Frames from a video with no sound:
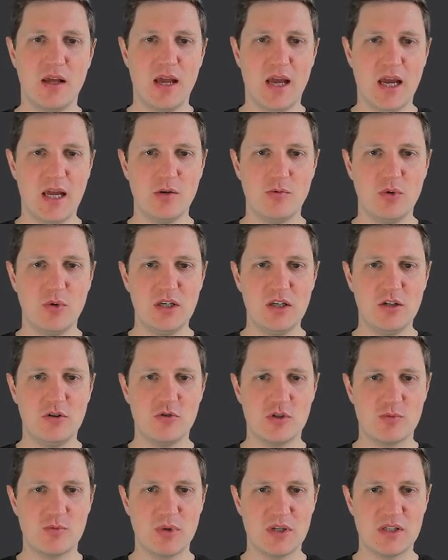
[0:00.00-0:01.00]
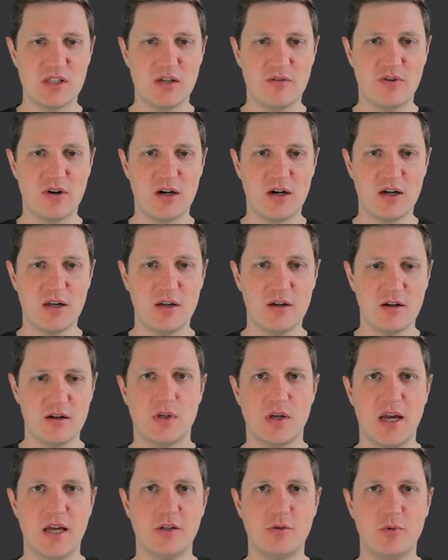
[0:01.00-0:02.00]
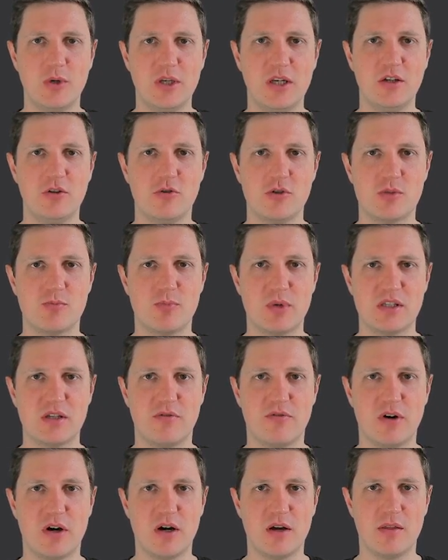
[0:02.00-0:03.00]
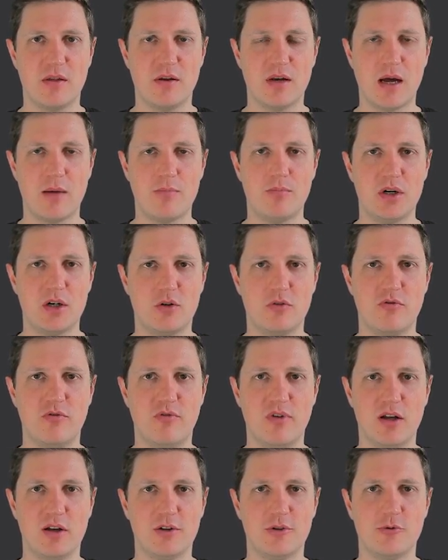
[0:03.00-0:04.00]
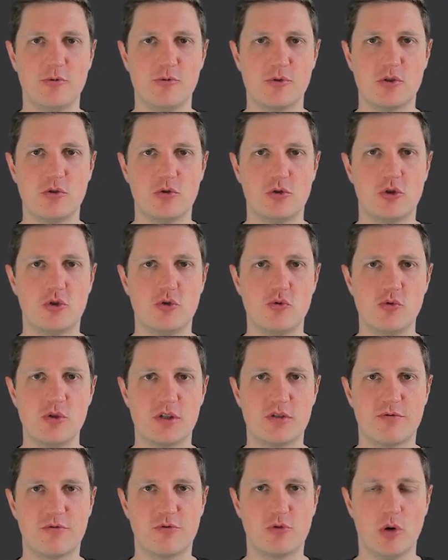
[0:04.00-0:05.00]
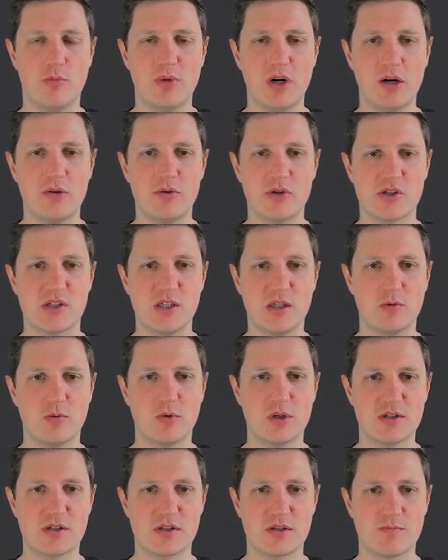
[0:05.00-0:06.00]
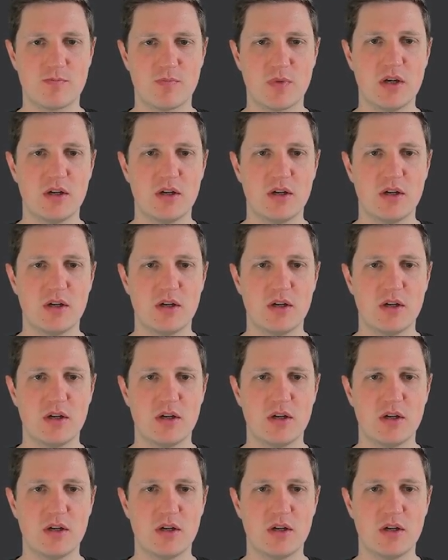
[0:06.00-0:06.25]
and we need to specify and we need to specify the number of values to choose from our sequence.